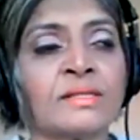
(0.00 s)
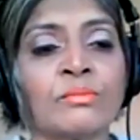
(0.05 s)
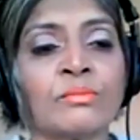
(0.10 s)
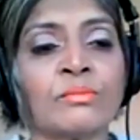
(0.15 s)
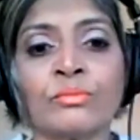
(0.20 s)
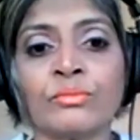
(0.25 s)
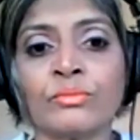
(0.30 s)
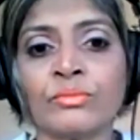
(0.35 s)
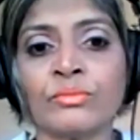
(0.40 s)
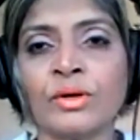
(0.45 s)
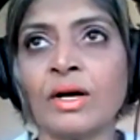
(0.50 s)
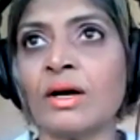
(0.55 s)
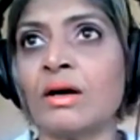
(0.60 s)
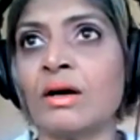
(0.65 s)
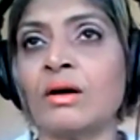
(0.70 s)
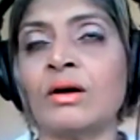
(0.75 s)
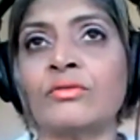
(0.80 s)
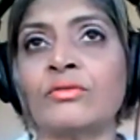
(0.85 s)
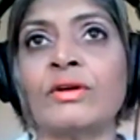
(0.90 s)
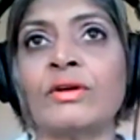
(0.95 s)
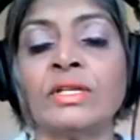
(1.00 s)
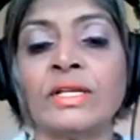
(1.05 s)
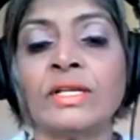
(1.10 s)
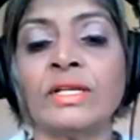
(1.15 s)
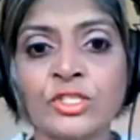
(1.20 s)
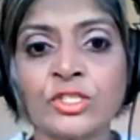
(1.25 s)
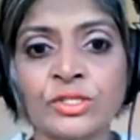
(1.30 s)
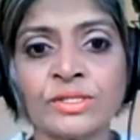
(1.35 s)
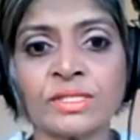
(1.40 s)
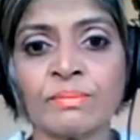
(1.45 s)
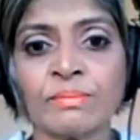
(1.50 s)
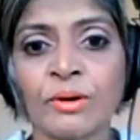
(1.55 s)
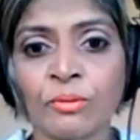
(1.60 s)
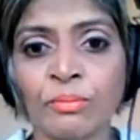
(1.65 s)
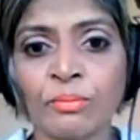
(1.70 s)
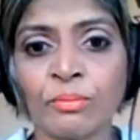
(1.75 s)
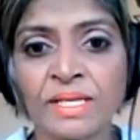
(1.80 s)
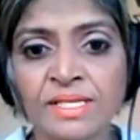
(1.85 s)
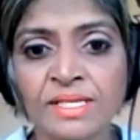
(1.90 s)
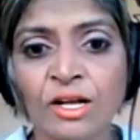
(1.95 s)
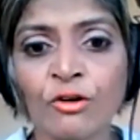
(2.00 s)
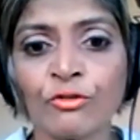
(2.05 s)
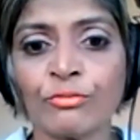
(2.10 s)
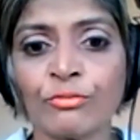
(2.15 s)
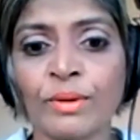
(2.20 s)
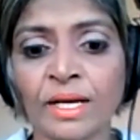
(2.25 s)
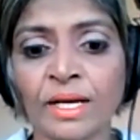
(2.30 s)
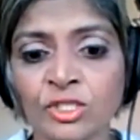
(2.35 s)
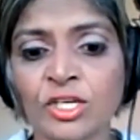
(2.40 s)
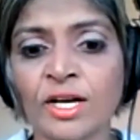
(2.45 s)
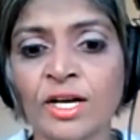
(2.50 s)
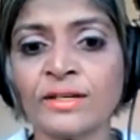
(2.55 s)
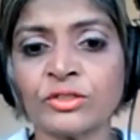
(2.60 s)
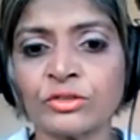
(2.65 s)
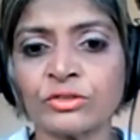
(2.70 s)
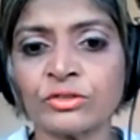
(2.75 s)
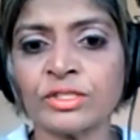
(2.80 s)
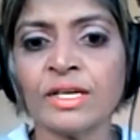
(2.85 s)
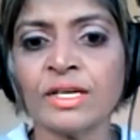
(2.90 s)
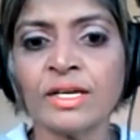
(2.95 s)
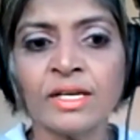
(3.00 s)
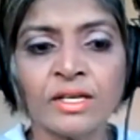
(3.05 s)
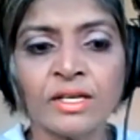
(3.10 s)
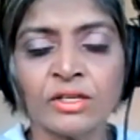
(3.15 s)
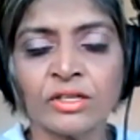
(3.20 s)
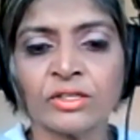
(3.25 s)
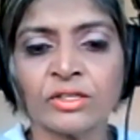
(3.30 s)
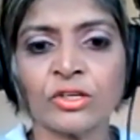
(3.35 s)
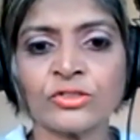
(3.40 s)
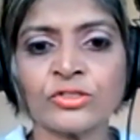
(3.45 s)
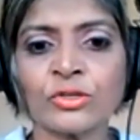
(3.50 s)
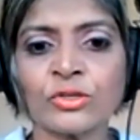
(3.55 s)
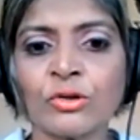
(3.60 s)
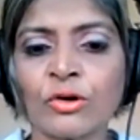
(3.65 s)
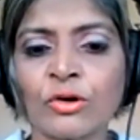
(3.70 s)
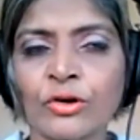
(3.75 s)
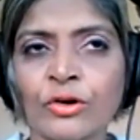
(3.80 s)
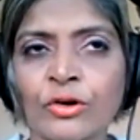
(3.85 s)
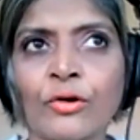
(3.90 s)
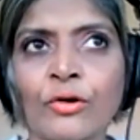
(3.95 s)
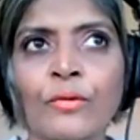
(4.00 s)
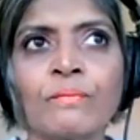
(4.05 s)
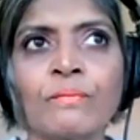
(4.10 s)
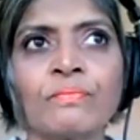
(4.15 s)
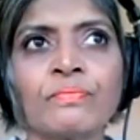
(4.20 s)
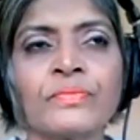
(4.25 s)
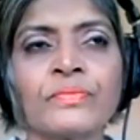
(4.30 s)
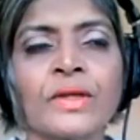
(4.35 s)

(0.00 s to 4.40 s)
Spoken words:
some revelations about myself, my childhood, not so long ago.